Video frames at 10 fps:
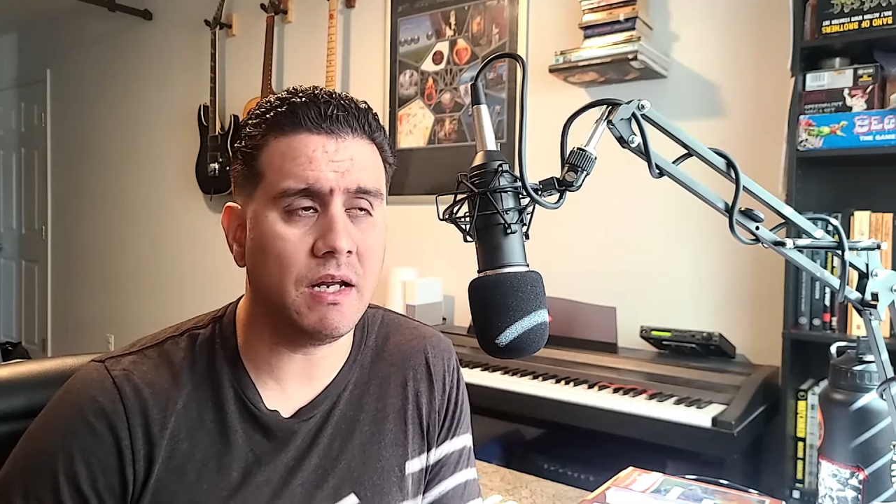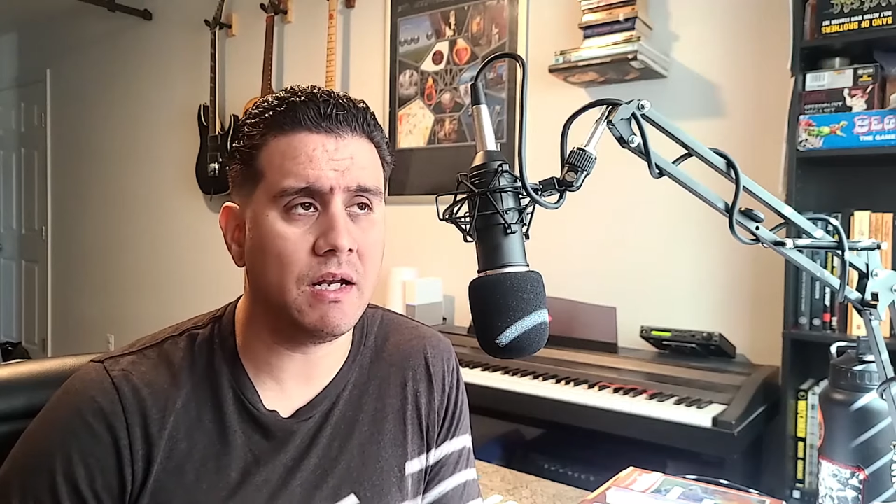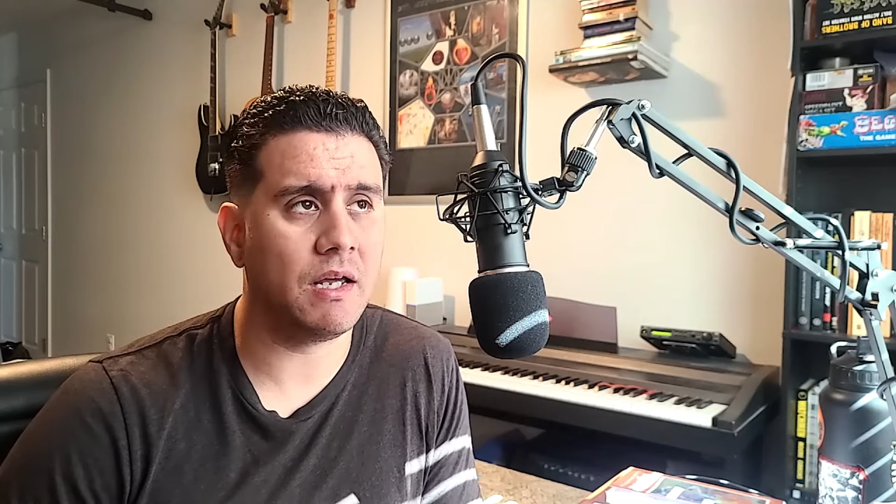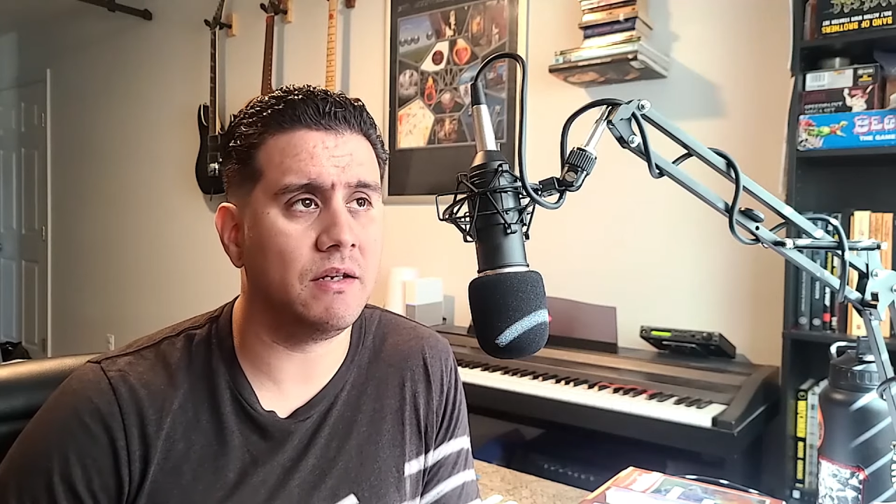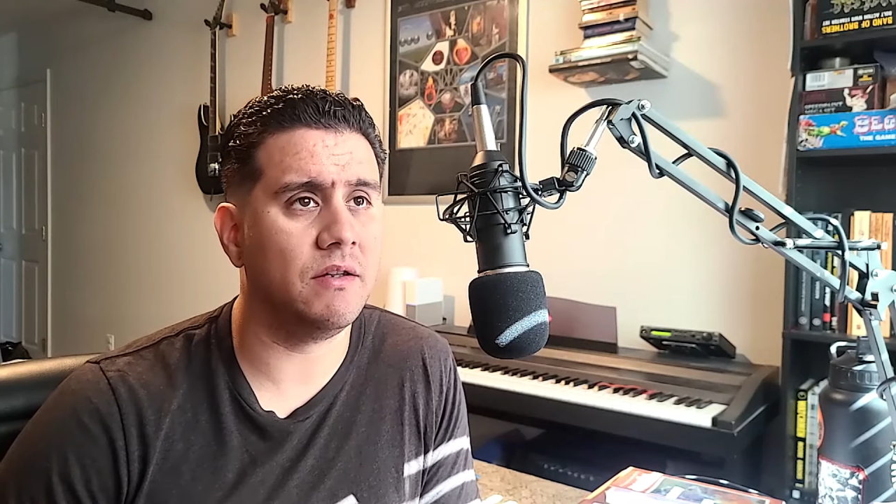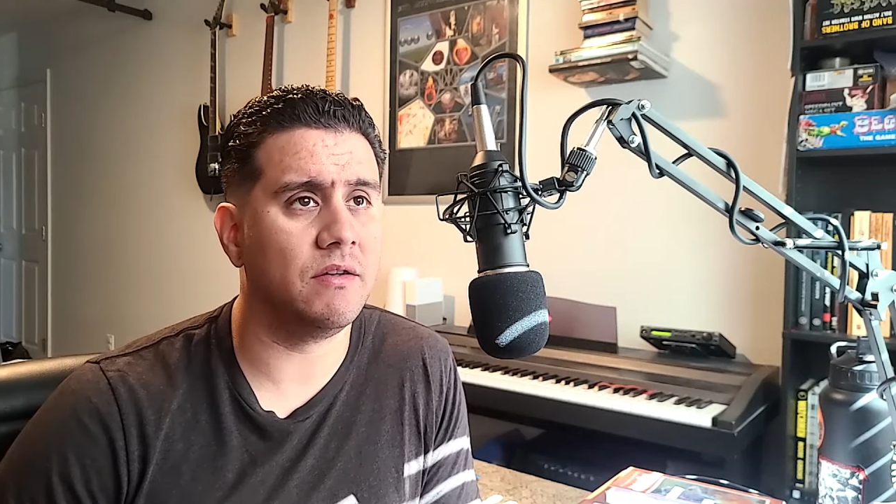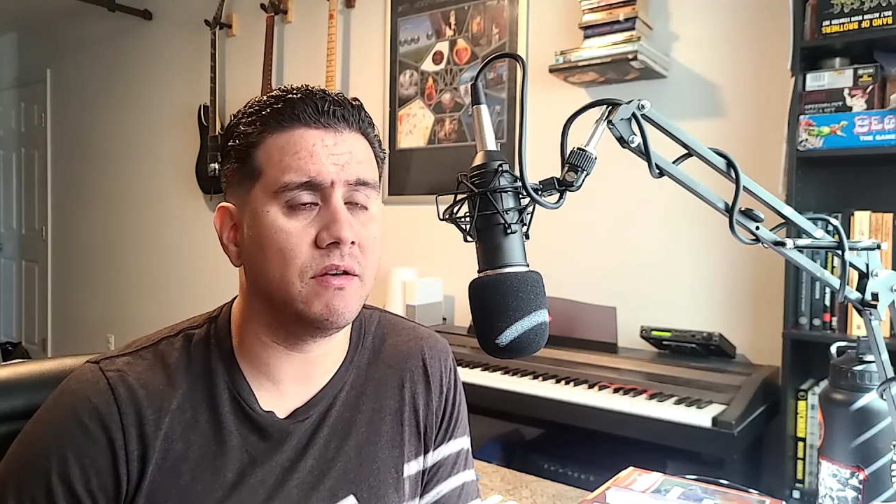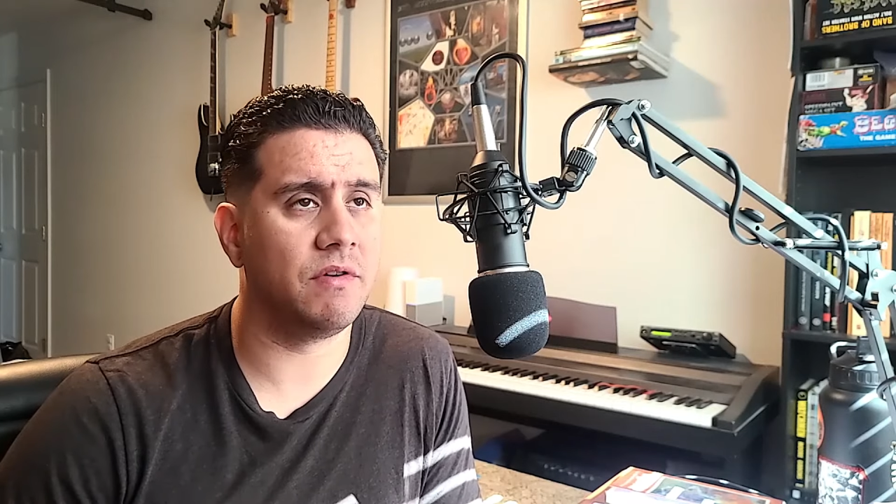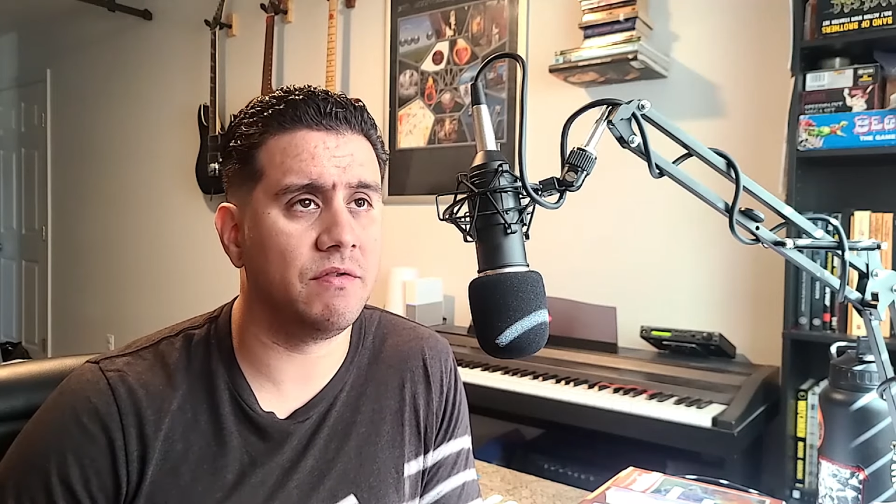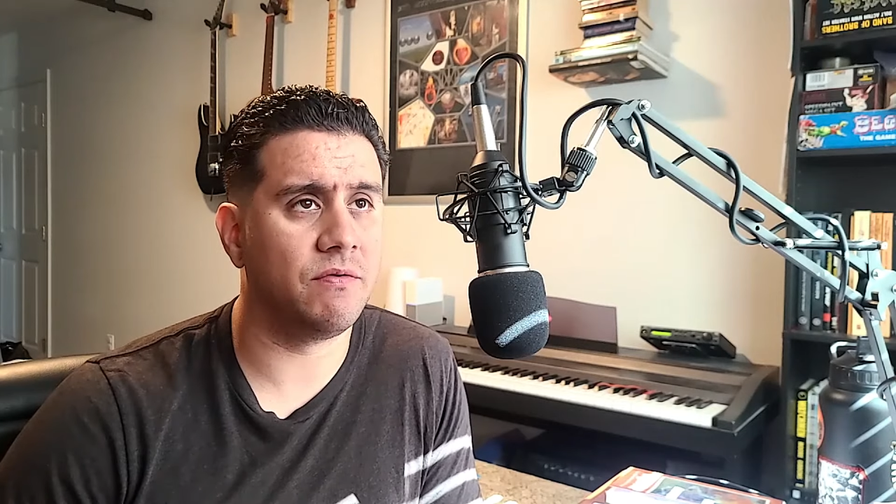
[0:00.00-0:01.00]
in
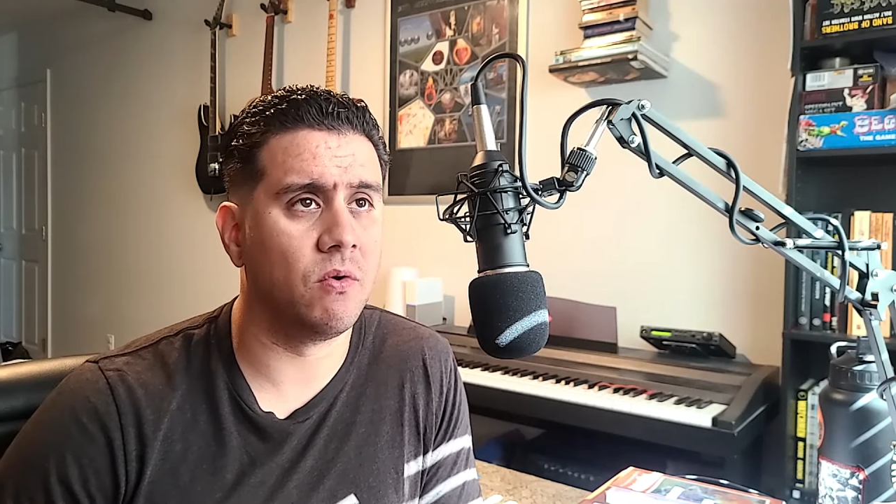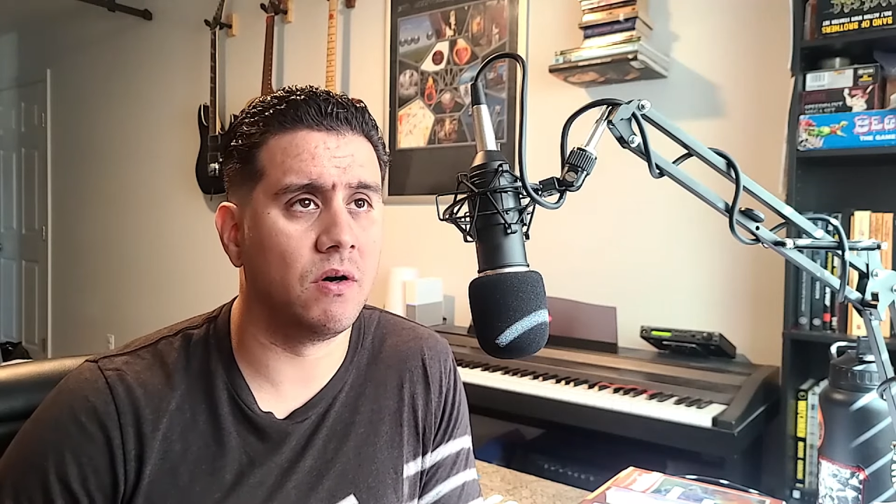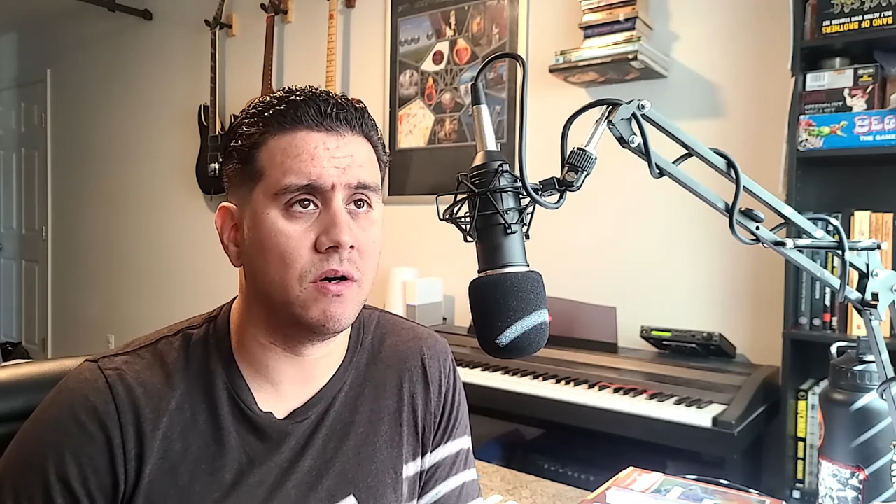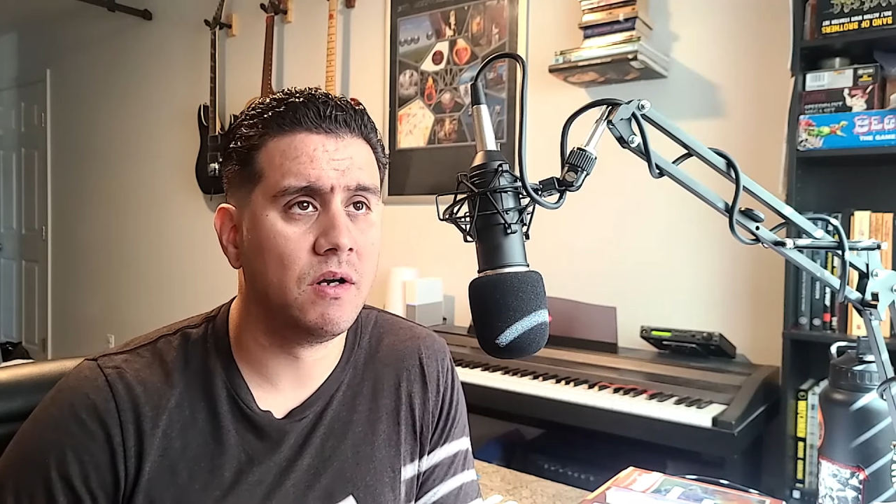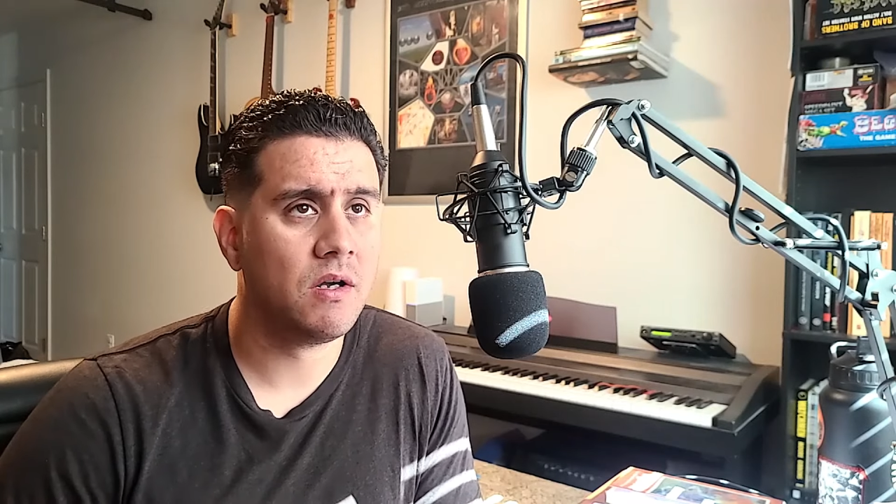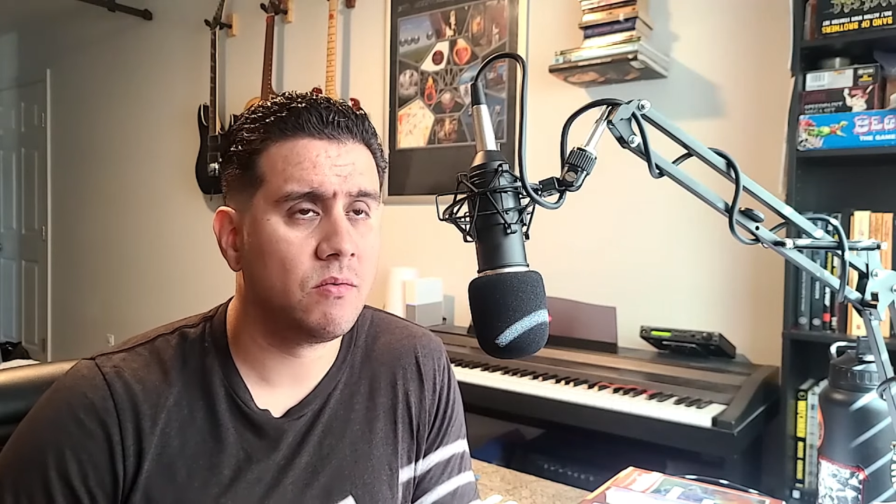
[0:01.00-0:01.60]
1974